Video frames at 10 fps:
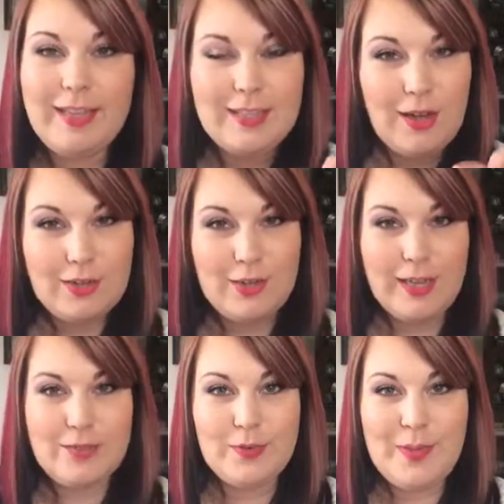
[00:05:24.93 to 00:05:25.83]
and talk to you
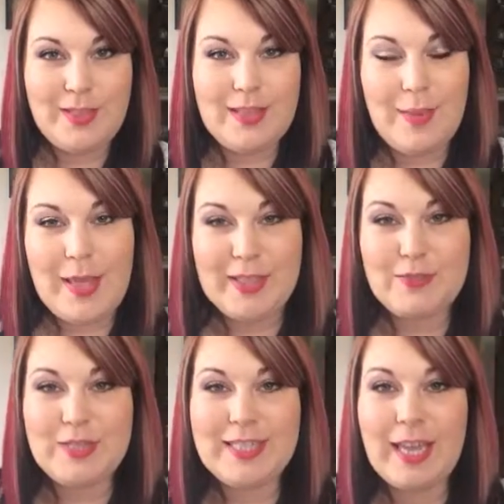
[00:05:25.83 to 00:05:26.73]
guys about this
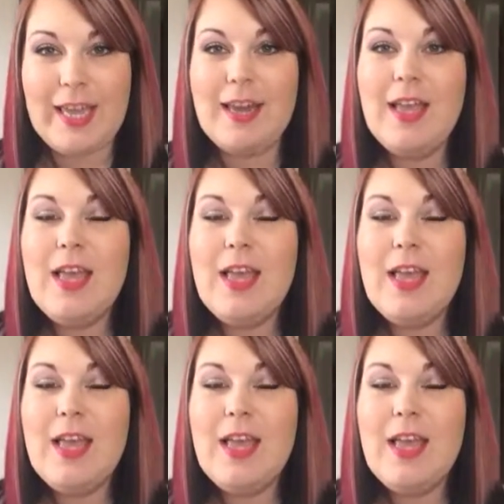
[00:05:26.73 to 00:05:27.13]
for a second.